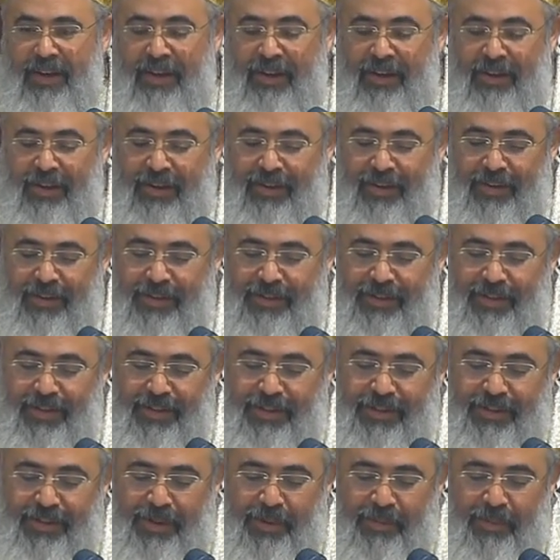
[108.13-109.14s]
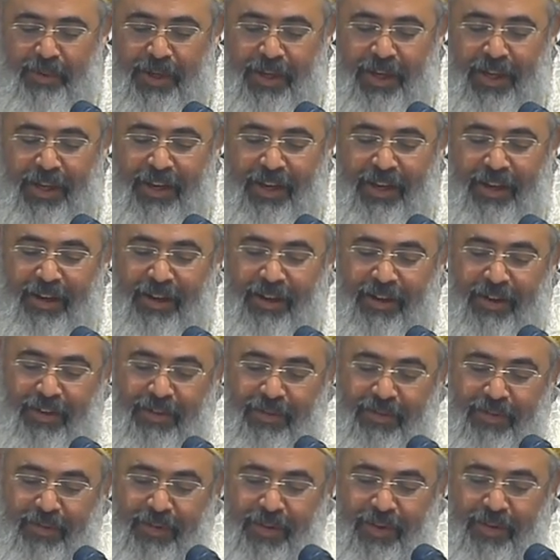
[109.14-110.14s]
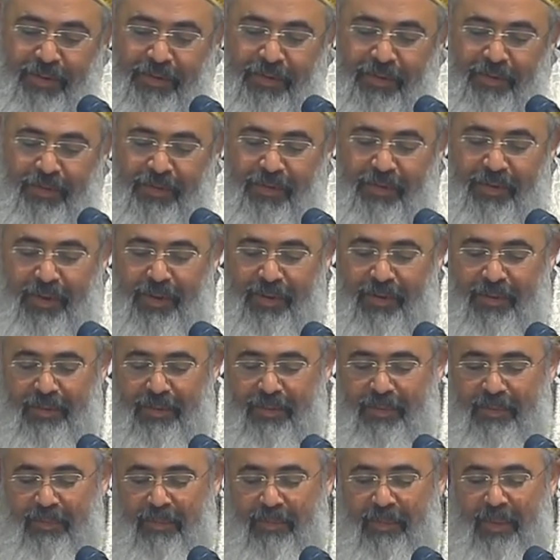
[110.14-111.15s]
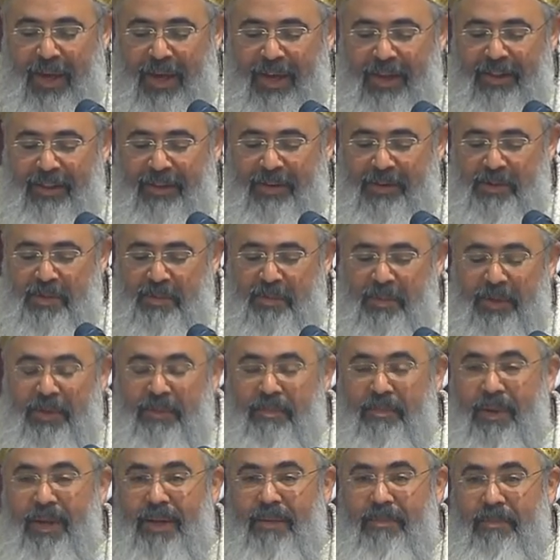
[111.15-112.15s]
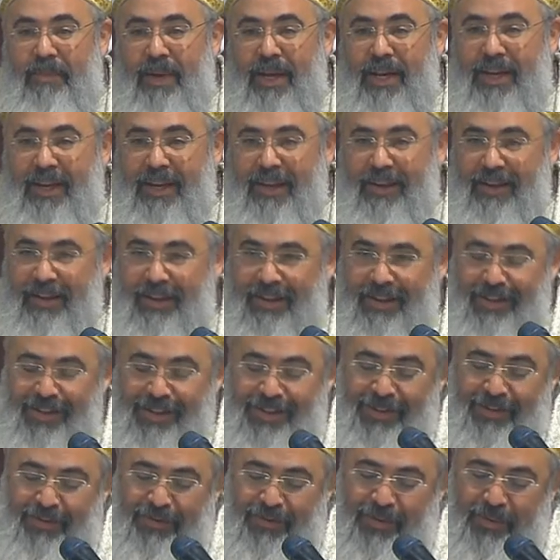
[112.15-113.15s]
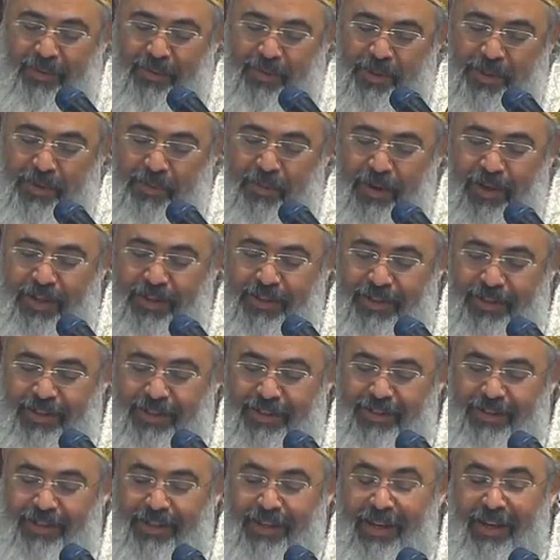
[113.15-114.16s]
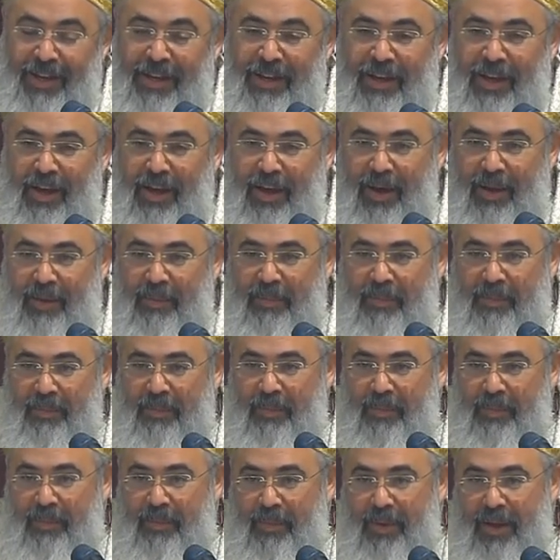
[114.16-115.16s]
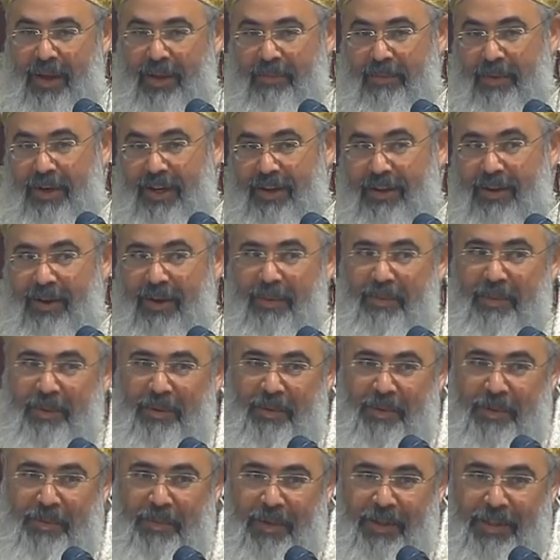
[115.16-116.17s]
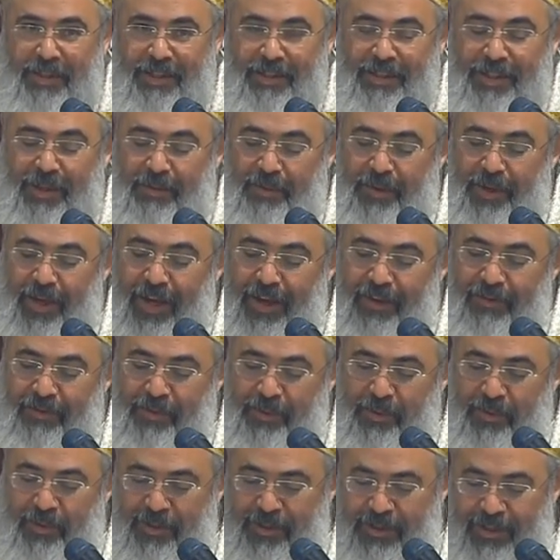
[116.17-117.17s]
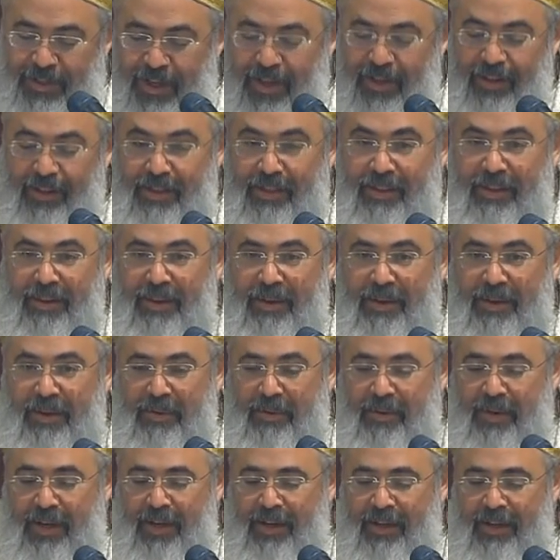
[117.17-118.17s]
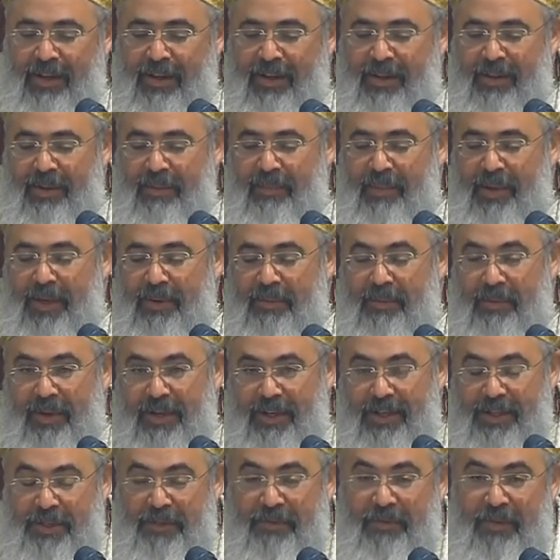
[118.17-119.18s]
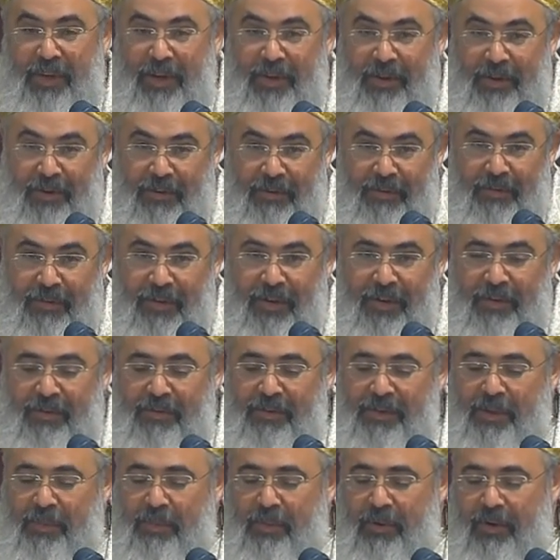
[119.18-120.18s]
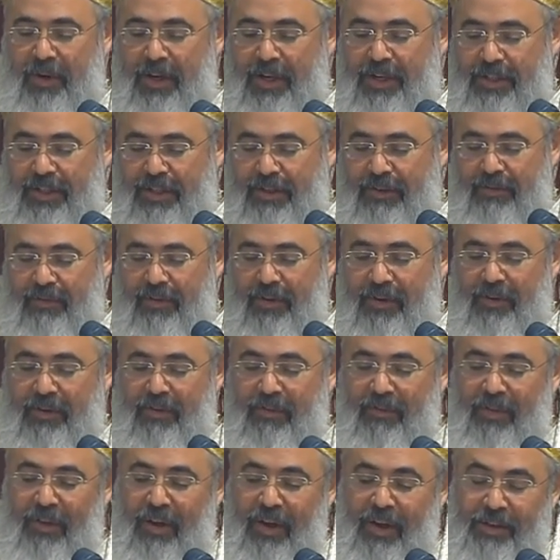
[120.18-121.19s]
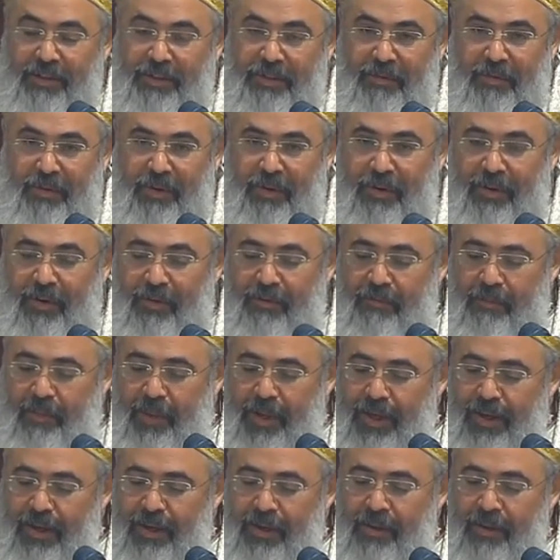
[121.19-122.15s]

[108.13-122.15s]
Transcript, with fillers: since the beginning of, of uh, man, there's been many different responses. Um, and many common responses that we have towards death, right? The main one is fear fear of separation, fear of loss, fear of pain,